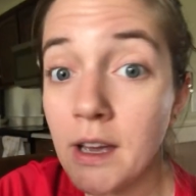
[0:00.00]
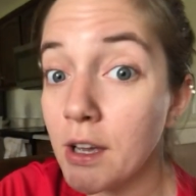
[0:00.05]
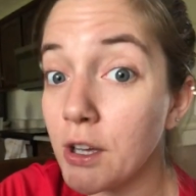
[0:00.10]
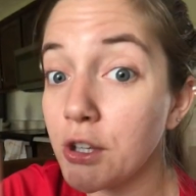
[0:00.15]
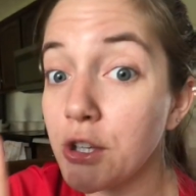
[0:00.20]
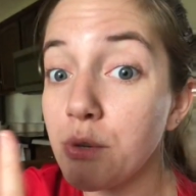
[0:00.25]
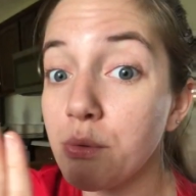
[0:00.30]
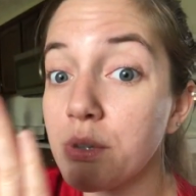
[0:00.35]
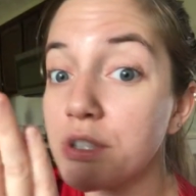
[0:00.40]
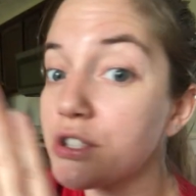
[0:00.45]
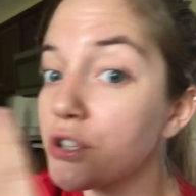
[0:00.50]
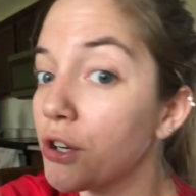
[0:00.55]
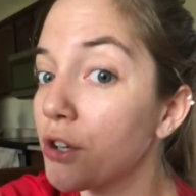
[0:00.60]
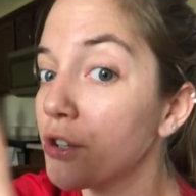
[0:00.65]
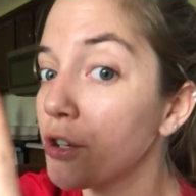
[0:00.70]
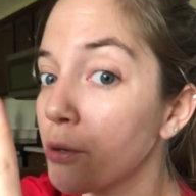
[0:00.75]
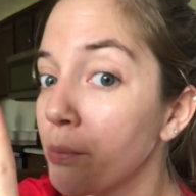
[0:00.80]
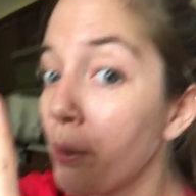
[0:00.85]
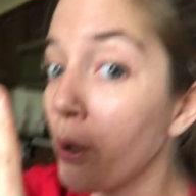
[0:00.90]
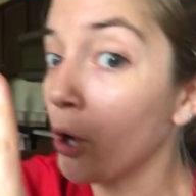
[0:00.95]
you would turn
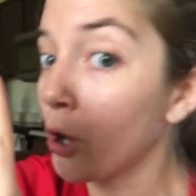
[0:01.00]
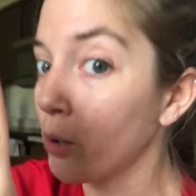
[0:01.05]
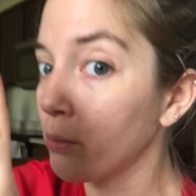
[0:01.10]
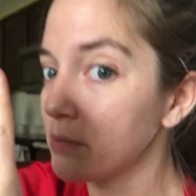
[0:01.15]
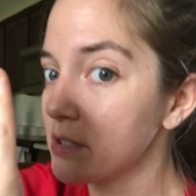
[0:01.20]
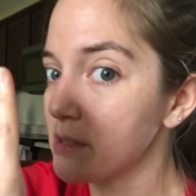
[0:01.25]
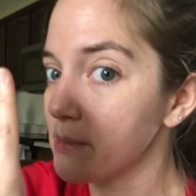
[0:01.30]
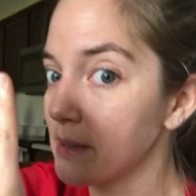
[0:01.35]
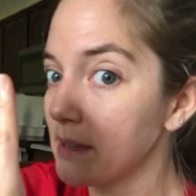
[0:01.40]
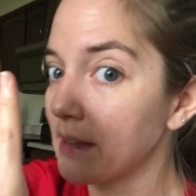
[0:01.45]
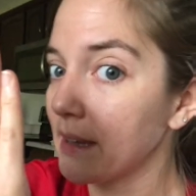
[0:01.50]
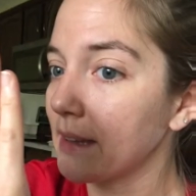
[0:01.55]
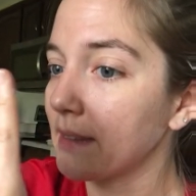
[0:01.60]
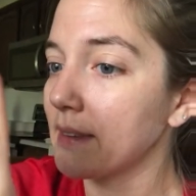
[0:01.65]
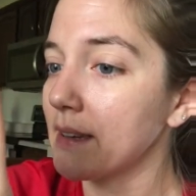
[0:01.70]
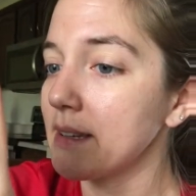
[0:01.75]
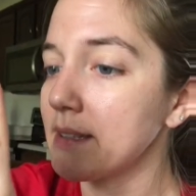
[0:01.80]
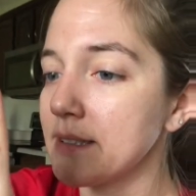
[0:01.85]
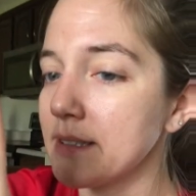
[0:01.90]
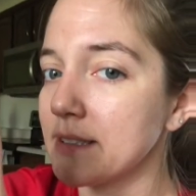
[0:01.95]
your palm to be like
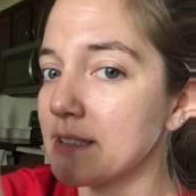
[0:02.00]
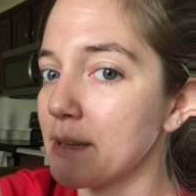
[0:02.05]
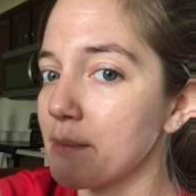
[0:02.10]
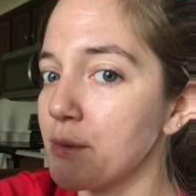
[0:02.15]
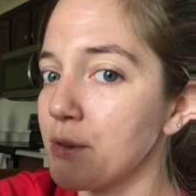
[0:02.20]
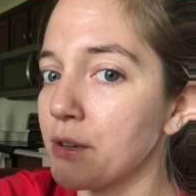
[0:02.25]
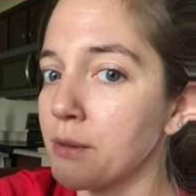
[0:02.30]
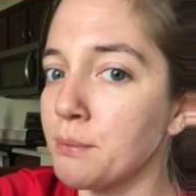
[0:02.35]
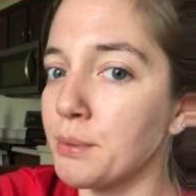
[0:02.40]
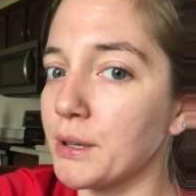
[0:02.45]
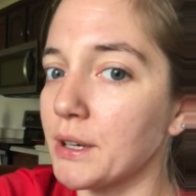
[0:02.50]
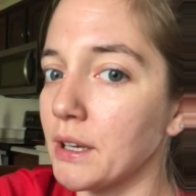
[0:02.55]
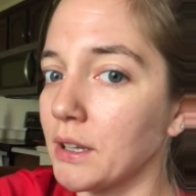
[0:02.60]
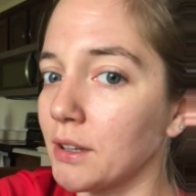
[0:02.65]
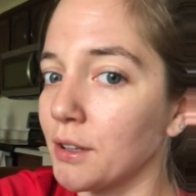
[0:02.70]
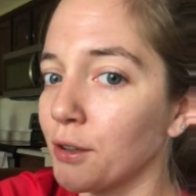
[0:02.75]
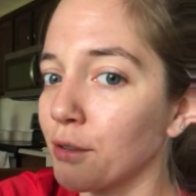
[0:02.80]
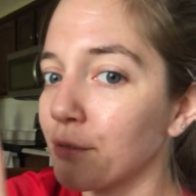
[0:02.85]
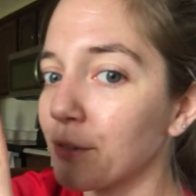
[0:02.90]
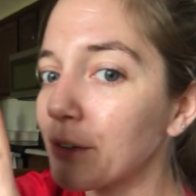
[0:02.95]
this, except you can put it a
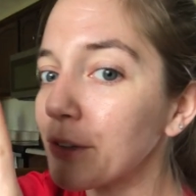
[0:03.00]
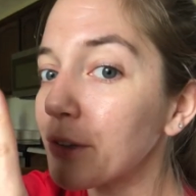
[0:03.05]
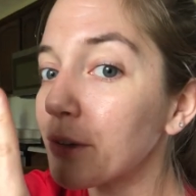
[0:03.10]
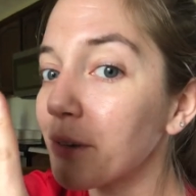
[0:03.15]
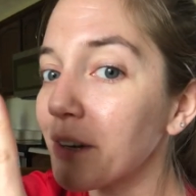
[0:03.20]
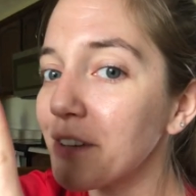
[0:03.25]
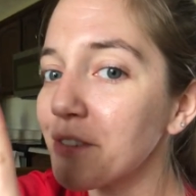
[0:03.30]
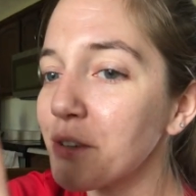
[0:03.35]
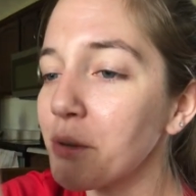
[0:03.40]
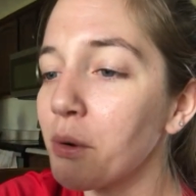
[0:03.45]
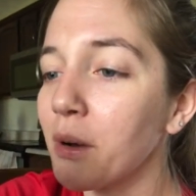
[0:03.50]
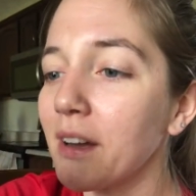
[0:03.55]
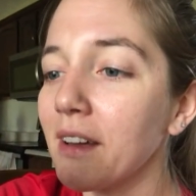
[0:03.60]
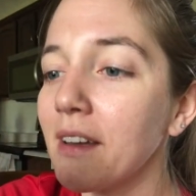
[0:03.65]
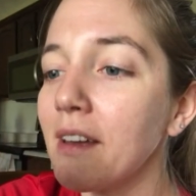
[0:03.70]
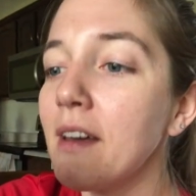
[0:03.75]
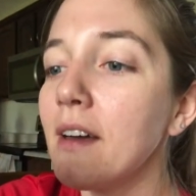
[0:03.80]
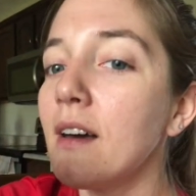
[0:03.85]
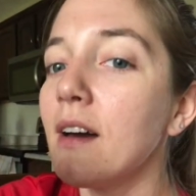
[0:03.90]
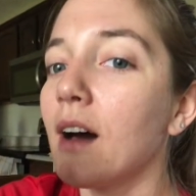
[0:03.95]
little further away if you want.
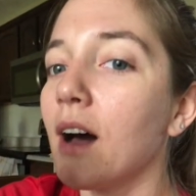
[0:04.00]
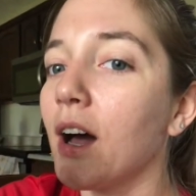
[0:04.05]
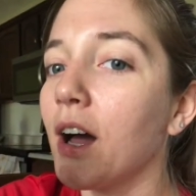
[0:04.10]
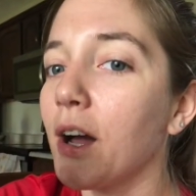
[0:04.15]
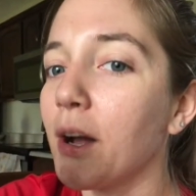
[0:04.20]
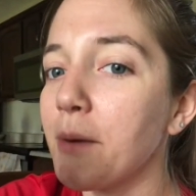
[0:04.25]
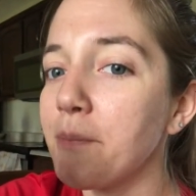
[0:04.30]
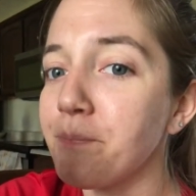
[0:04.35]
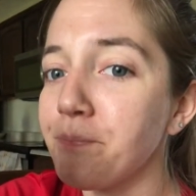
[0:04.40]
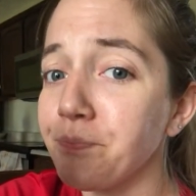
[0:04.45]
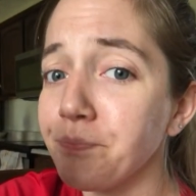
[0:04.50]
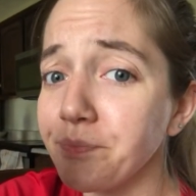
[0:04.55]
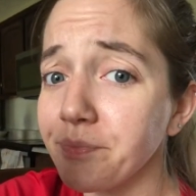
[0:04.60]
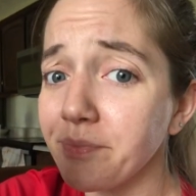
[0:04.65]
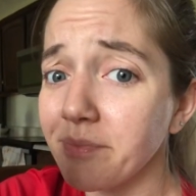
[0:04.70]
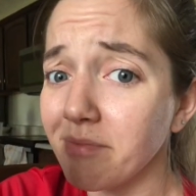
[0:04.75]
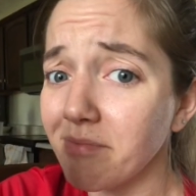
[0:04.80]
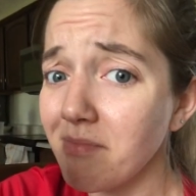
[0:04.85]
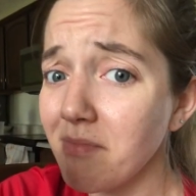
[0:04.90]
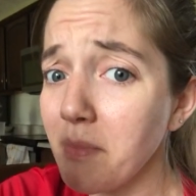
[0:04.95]

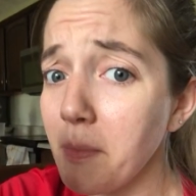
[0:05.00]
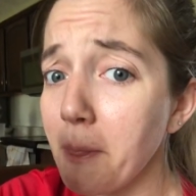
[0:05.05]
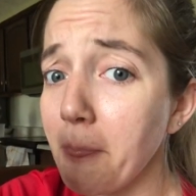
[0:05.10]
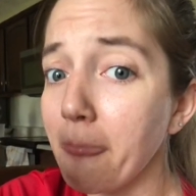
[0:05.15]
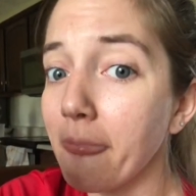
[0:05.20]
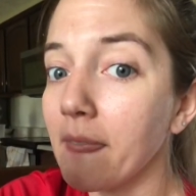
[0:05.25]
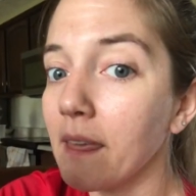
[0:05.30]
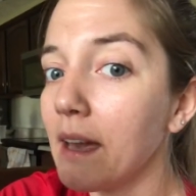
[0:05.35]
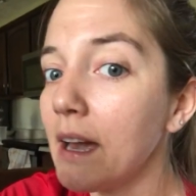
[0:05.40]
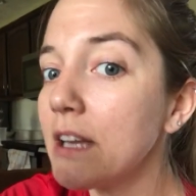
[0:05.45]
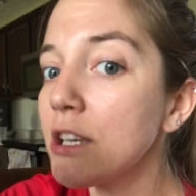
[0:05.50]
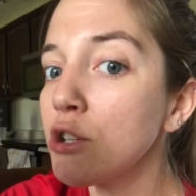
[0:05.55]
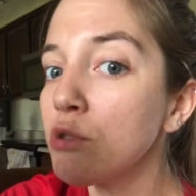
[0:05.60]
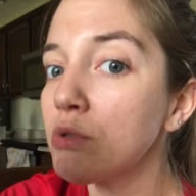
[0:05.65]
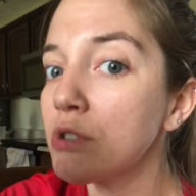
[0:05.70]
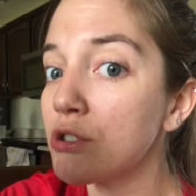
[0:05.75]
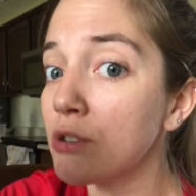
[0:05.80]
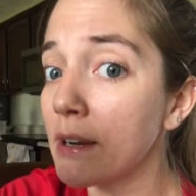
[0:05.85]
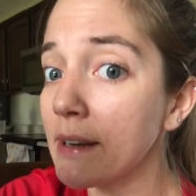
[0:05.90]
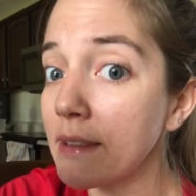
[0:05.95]
And you
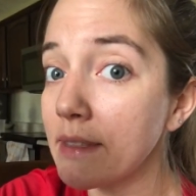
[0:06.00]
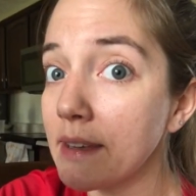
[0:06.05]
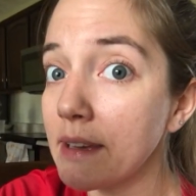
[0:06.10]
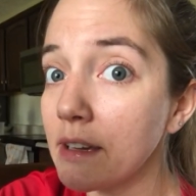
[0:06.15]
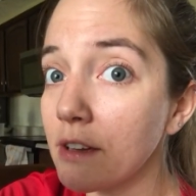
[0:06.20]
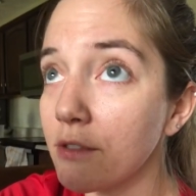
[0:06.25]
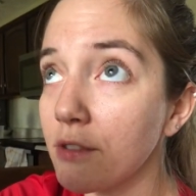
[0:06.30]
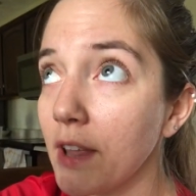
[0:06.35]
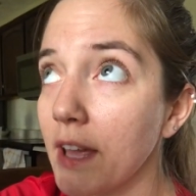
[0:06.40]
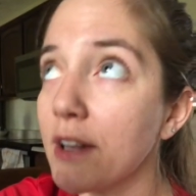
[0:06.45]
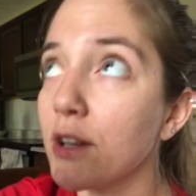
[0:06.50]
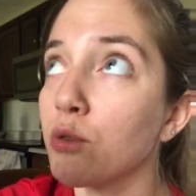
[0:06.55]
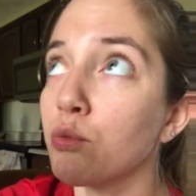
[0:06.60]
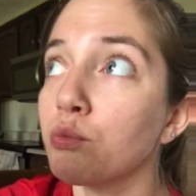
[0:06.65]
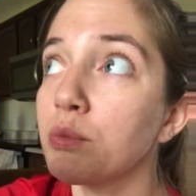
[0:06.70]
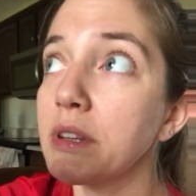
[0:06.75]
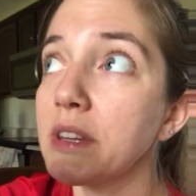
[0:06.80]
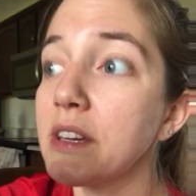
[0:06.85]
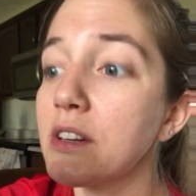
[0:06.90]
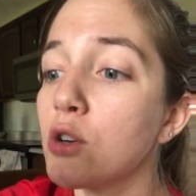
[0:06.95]
would try to think of like
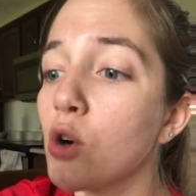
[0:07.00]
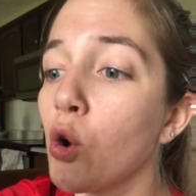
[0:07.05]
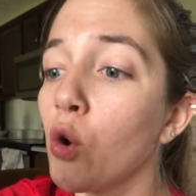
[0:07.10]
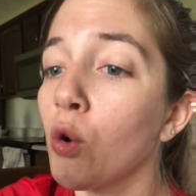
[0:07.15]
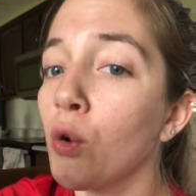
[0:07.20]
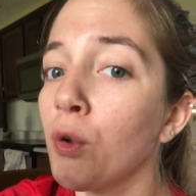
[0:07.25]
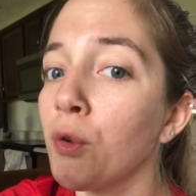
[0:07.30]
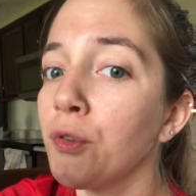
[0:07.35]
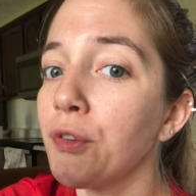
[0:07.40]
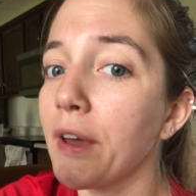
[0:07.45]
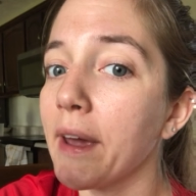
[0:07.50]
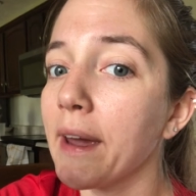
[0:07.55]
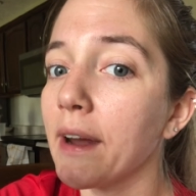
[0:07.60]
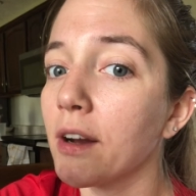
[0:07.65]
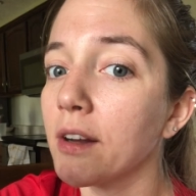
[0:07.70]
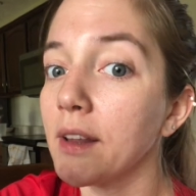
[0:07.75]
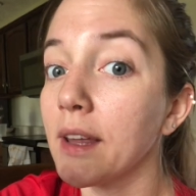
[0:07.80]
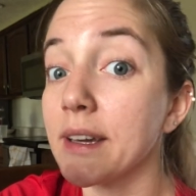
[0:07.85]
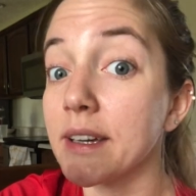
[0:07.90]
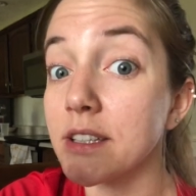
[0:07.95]
really cold air,
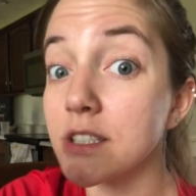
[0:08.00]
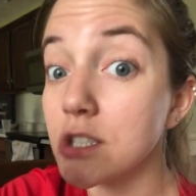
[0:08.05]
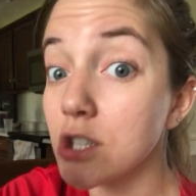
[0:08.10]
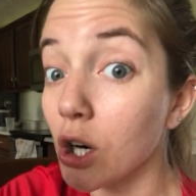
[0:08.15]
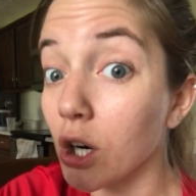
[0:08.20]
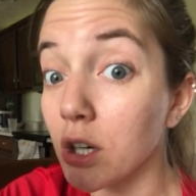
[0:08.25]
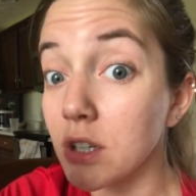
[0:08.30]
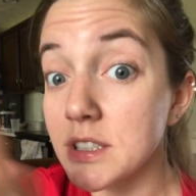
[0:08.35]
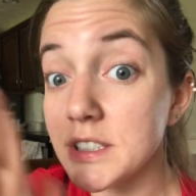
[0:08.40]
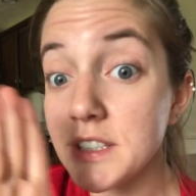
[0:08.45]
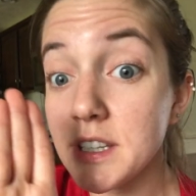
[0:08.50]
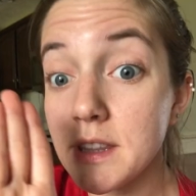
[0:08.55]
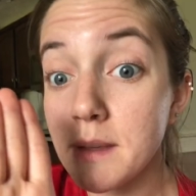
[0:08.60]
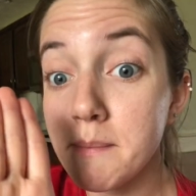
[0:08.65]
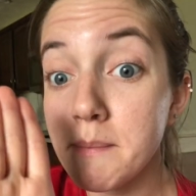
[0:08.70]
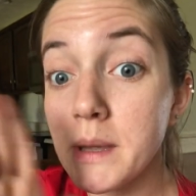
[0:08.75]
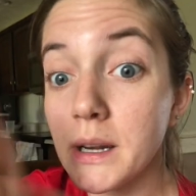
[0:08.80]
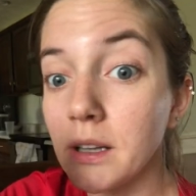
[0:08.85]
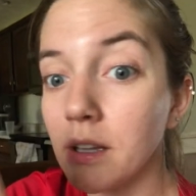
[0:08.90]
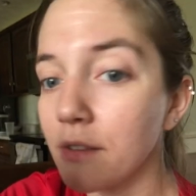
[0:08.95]
like a dart to the
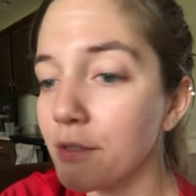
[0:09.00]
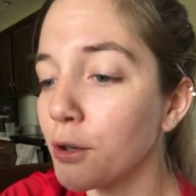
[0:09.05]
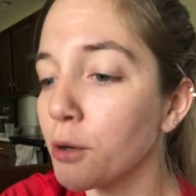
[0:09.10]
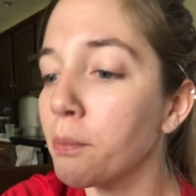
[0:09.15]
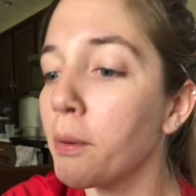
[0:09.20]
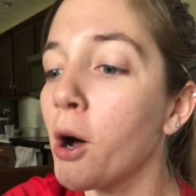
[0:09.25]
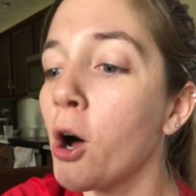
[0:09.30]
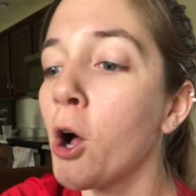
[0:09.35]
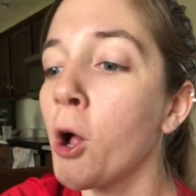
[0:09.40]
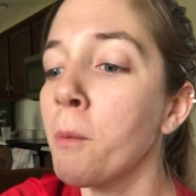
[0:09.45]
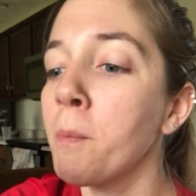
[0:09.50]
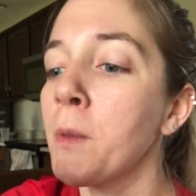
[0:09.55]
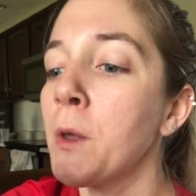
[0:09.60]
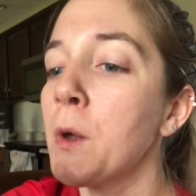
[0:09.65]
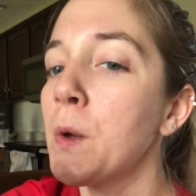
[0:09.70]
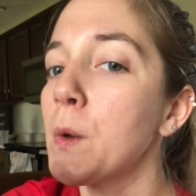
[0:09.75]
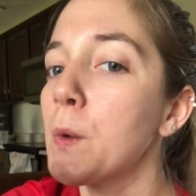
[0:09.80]
middle of your palm,